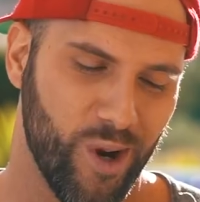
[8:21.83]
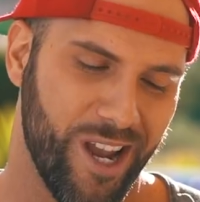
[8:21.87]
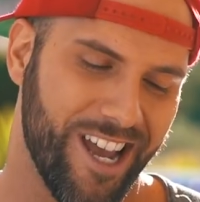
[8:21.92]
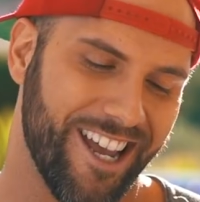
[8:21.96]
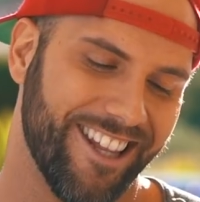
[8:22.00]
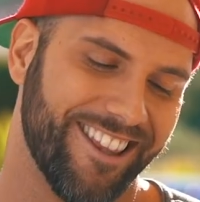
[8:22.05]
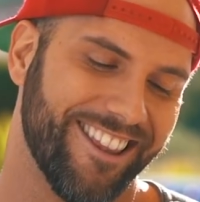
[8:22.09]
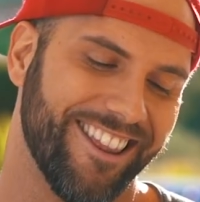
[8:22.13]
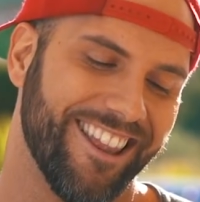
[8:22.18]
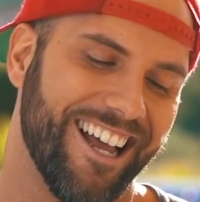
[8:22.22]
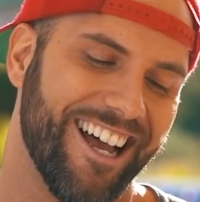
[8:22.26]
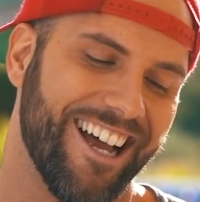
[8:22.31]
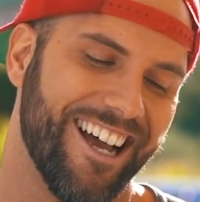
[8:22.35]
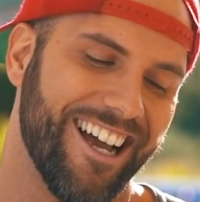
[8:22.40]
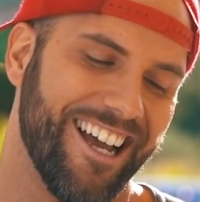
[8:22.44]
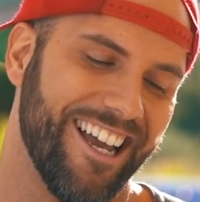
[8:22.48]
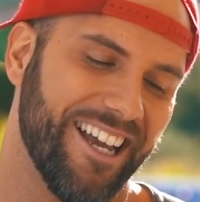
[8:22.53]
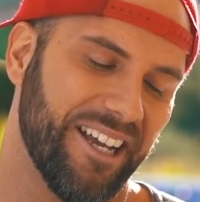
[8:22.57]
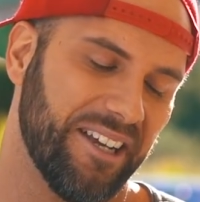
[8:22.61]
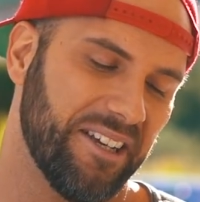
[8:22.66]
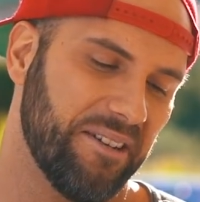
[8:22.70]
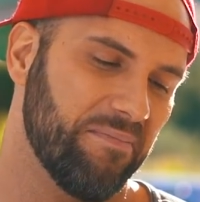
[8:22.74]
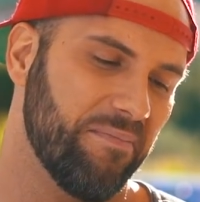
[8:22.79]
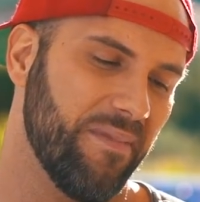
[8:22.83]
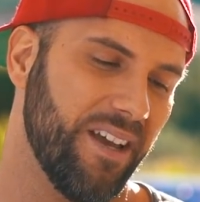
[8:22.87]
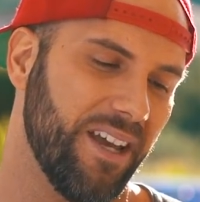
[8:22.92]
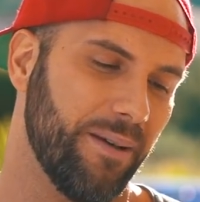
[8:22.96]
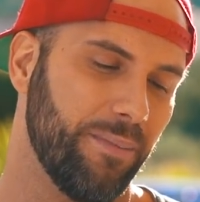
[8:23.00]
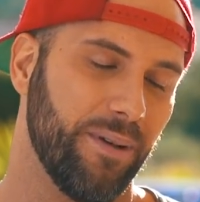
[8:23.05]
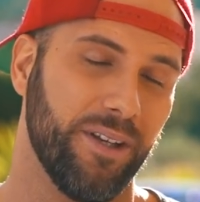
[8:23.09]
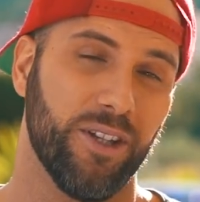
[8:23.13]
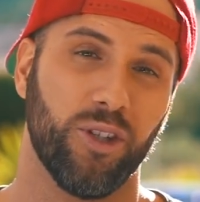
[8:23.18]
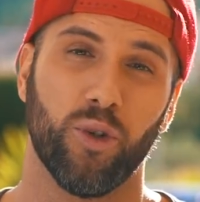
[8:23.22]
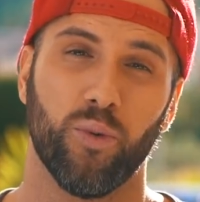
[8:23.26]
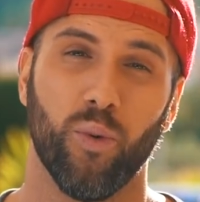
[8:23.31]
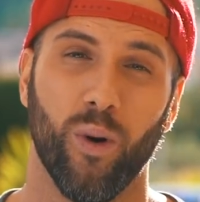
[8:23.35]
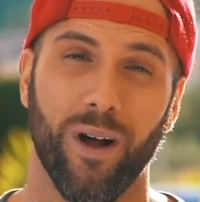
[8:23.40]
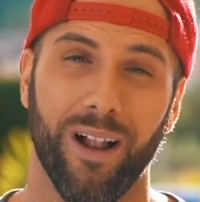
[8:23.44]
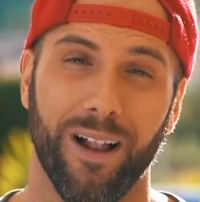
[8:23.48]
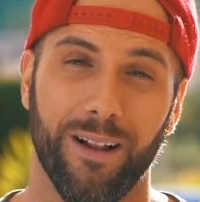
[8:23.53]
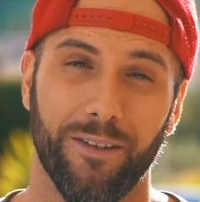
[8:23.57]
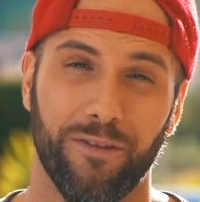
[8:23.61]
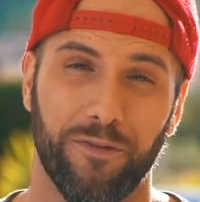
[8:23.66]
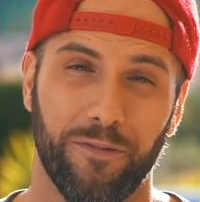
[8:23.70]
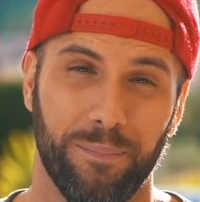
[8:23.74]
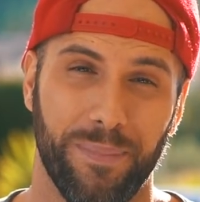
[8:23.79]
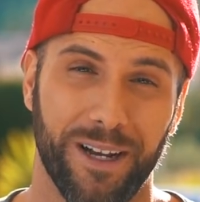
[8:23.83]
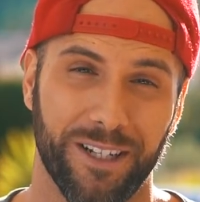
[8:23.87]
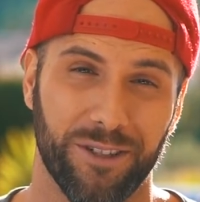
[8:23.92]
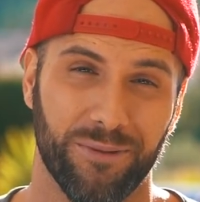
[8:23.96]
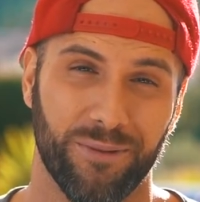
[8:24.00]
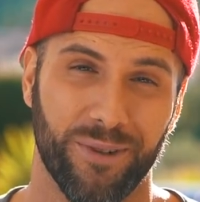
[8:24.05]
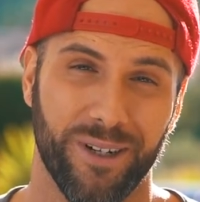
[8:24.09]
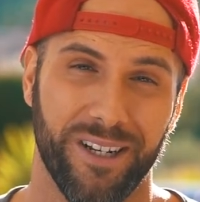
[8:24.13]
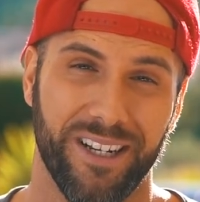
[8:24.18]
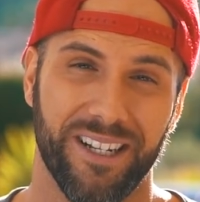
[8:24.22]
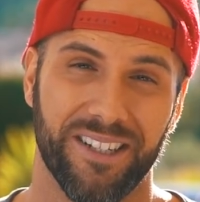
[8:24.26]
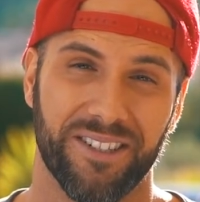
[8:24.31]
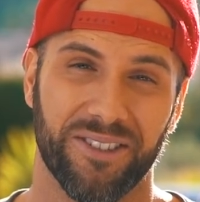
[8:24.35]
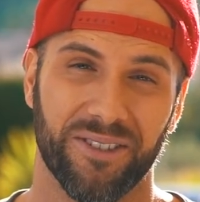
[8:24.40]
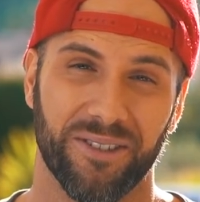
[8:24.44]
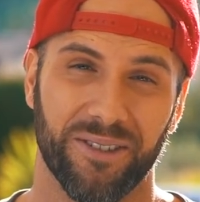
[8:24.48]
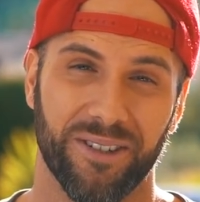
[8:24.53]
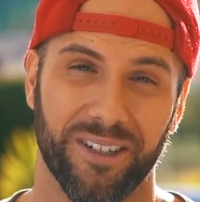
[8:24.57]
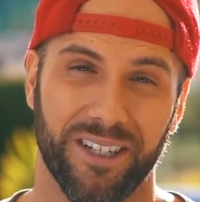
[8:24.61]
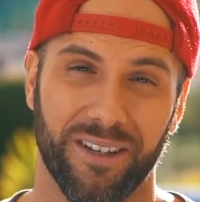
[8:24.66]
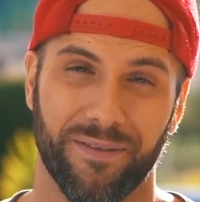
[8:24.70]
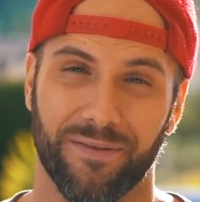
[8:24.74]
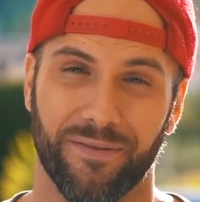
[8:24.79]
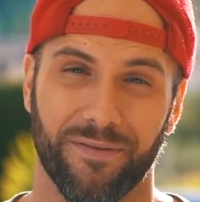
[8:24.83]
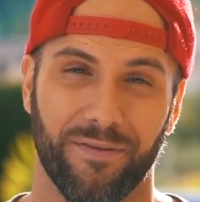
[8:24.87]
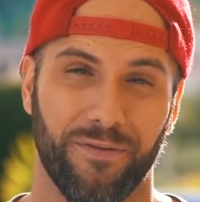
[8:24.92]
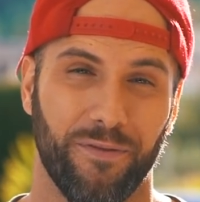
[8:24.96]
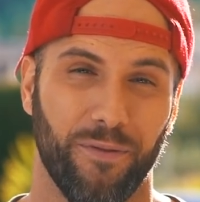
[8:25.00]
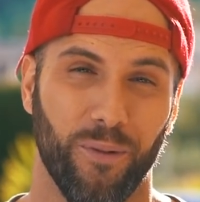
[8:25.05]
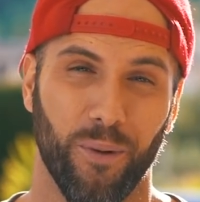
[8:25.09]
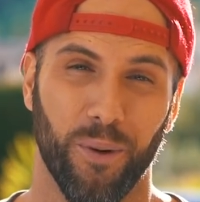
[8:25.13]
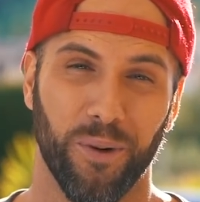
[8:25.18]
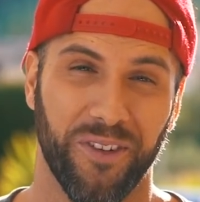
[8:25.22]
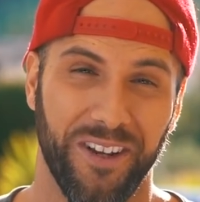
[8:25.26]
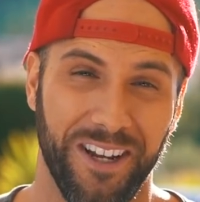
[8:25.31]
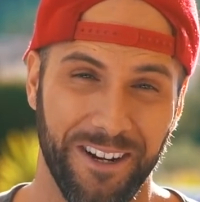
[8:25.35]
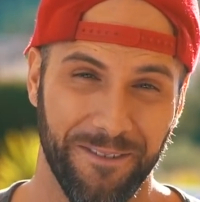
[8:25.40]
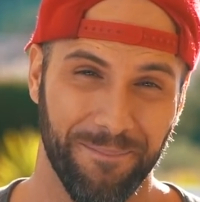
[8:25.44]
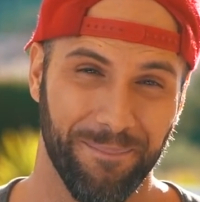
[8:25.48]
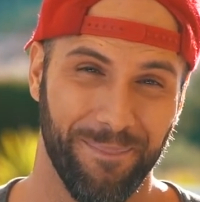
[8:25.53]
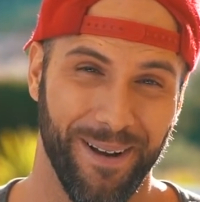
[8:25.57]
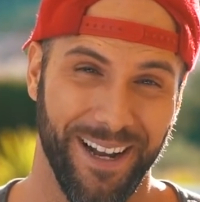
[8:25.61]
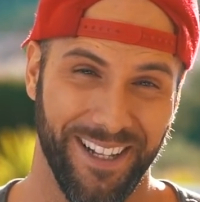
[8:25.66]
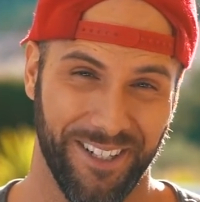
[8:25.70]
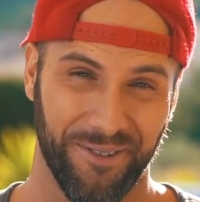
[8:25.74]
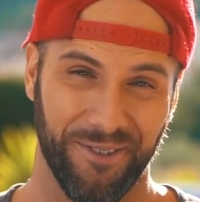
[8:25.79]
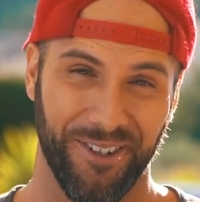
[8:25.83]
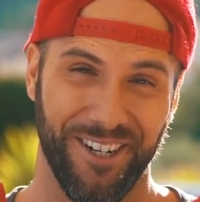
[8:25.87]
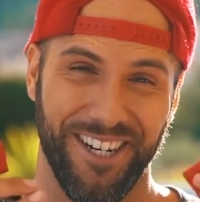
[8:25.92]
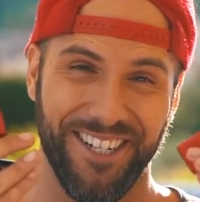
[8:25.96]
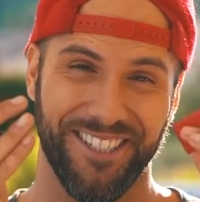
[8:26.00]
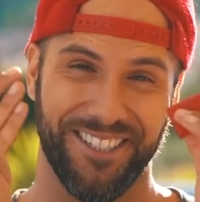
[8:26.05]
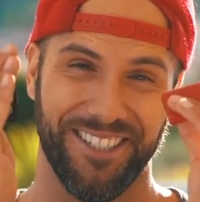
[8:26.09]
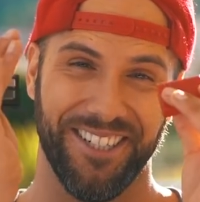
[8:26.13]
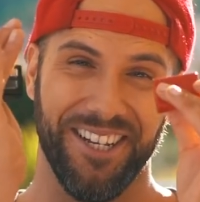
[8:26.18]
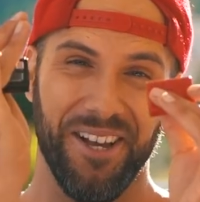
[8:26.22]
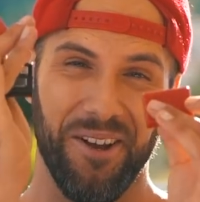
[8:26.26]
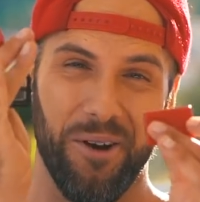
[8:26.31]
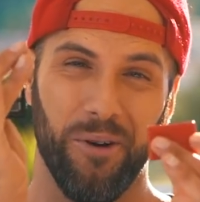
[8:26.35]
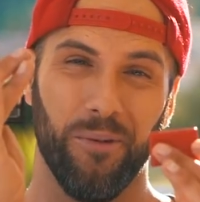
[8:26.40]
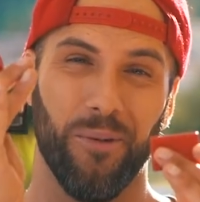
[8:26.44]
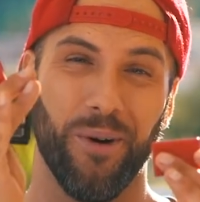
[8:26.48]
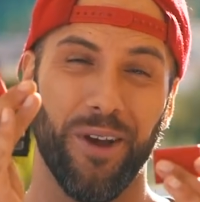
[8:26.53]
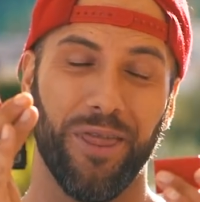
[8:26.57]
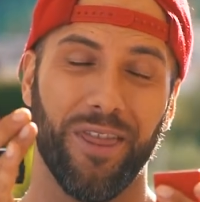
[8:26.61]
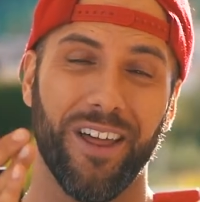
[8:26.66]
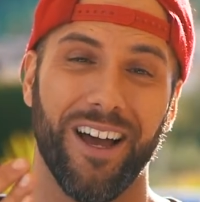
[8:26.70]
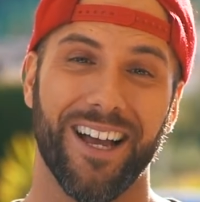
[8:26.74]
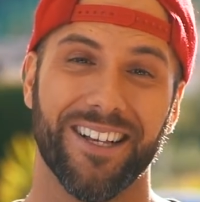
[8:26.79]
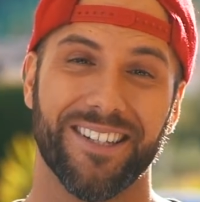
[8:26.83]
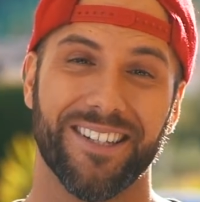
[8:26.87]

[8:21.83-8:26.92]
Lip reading: We had like maybe 12 batteries or even 14 batteries with